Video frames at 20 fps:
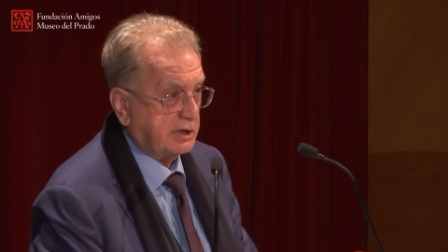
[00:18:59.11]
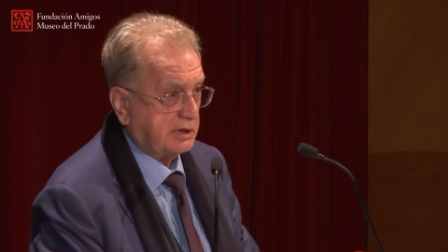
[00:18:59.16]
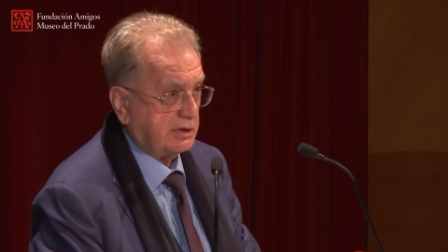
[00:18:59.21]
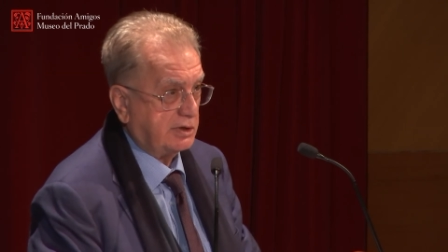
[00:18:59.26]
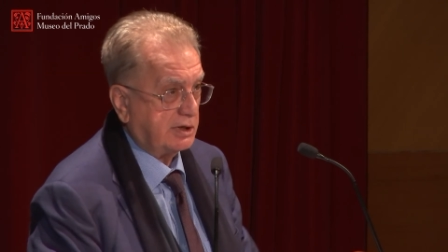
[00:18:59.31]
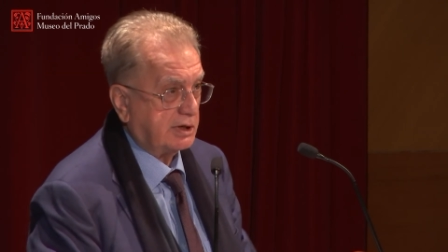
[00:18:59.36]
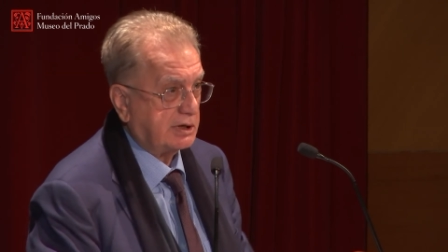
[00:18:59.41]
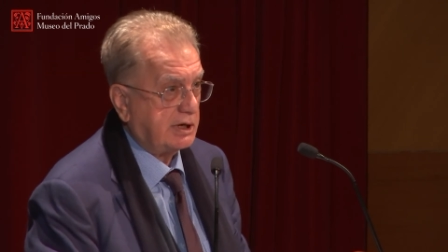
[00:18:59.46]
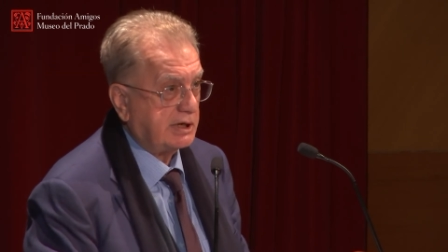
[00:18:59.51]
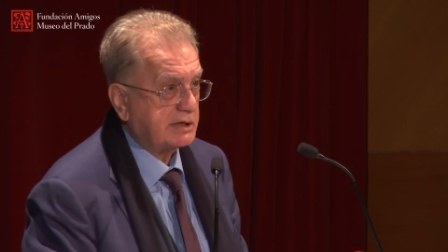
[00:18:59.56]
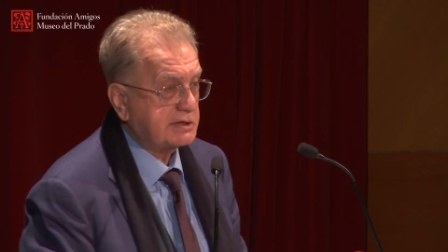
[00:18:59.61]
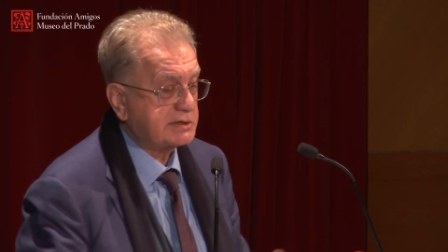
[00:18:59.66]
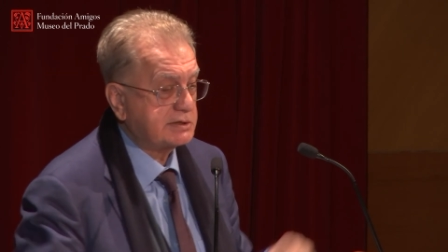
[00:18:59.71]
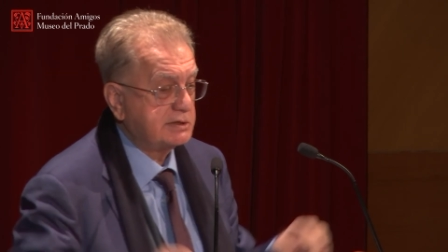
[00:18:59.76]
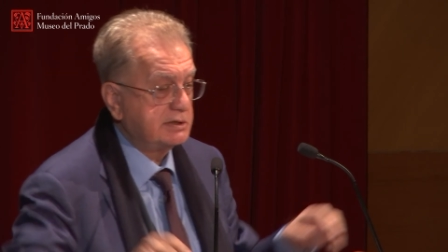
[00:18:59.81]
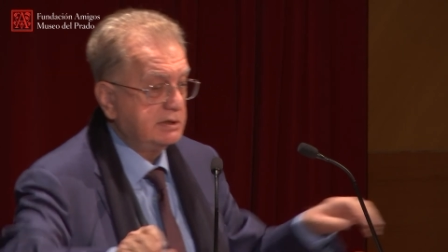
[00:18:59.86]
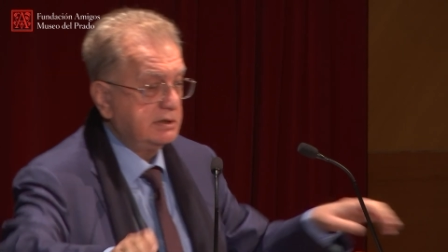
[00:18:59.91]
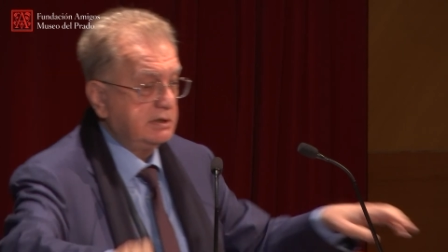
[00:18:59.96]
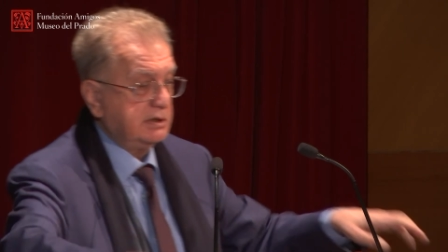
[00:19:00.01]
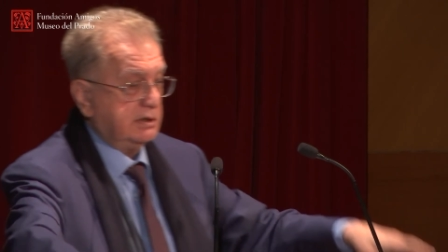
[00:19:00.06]
iconoclast.
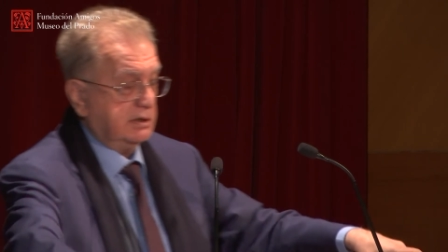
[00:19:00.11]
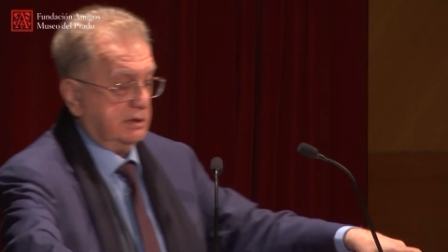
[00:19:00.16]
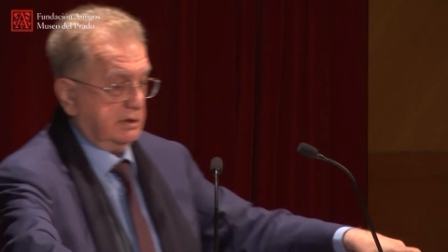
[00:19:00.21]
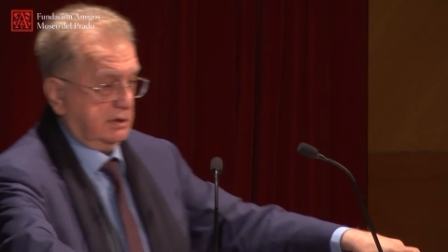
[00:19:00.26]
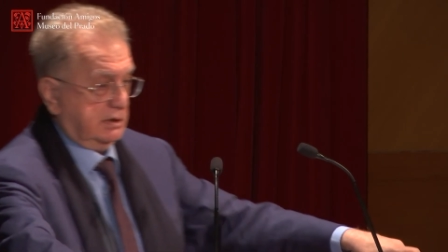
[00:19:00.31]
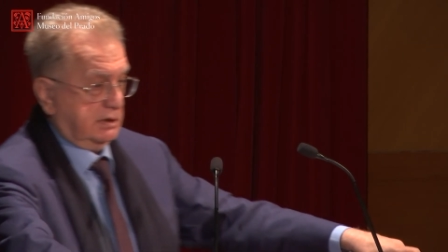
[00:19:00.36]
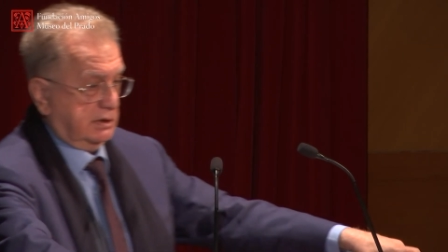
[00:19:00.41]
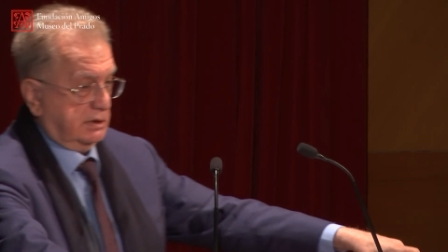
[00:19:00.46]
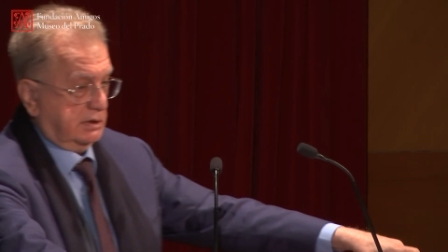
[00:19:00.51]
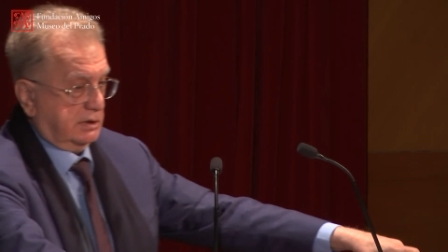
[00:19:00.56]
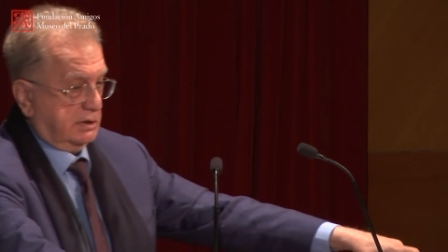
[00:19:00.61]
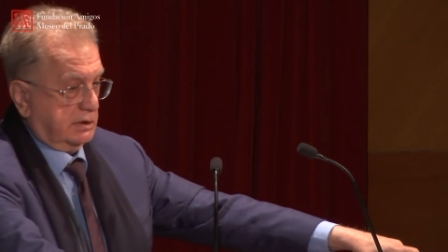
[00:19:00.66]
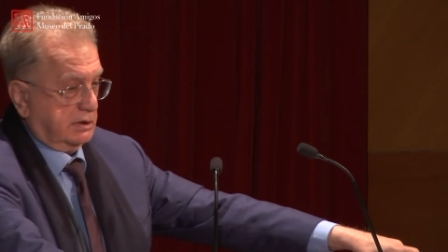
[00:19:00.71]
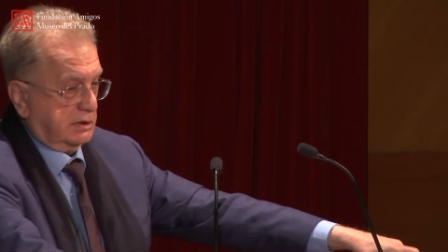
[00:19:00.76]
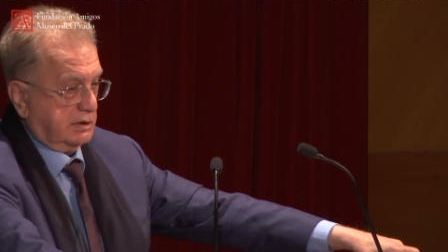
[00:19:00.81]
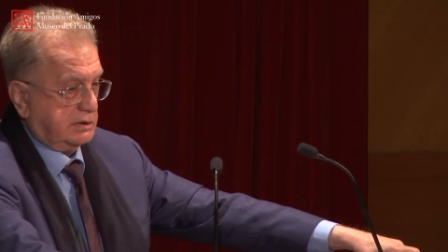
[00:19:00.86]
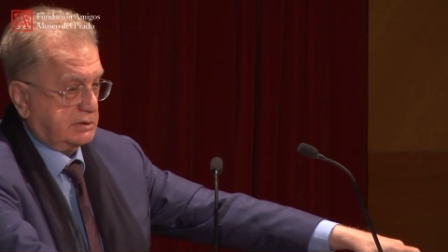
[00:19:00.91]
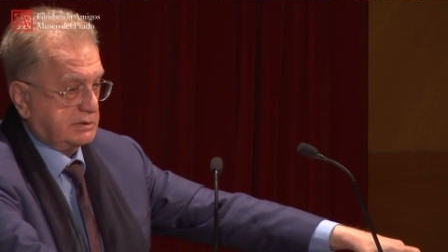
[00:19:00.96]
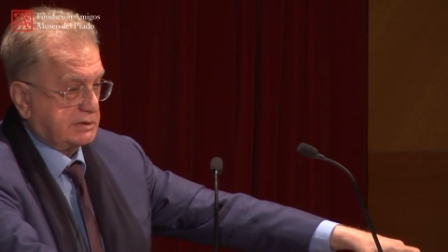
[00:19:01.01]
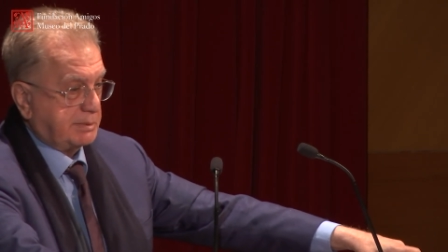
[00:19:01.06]

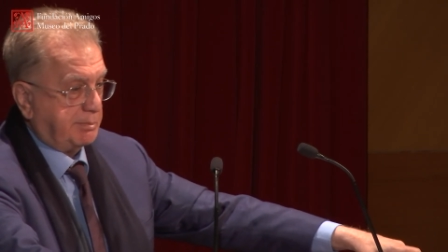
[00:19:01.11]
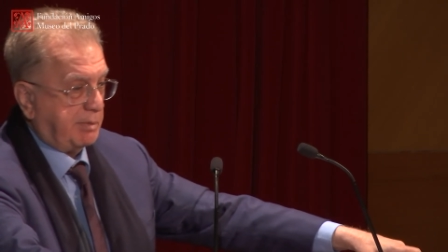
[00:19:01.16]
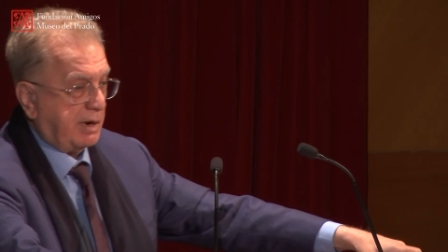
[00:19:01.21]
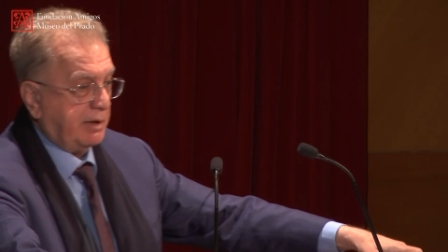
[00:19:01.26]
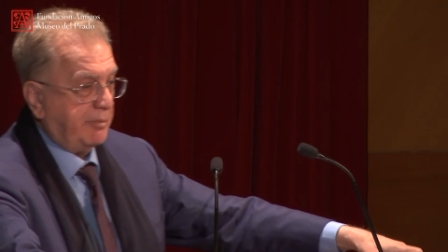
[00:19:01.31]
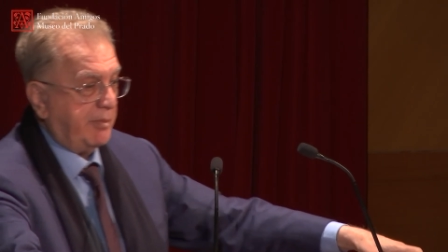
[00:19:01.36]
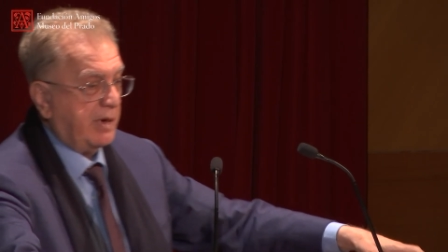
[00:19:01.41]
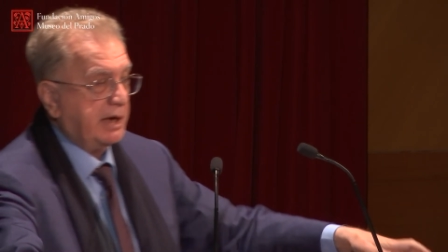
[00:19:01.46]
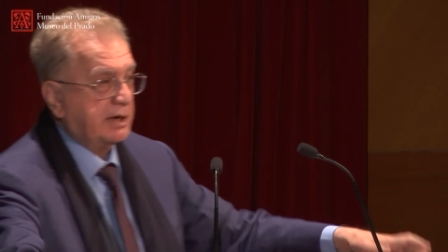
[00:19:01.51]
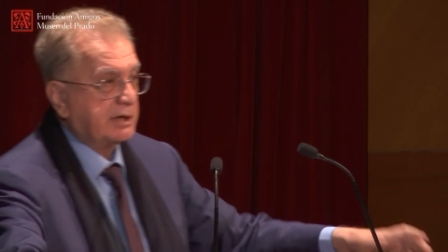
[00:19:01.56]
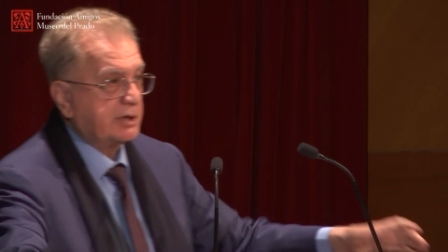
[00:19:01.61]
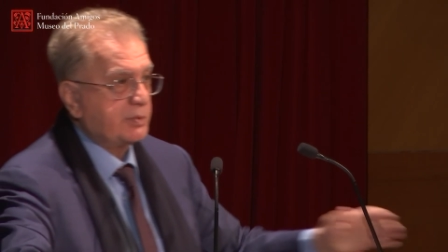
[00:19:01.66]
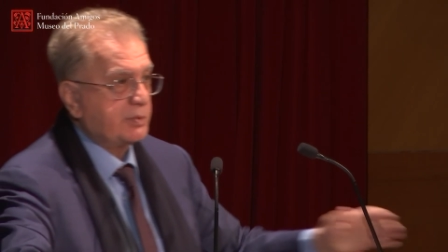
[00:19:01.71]
It's Palmyra,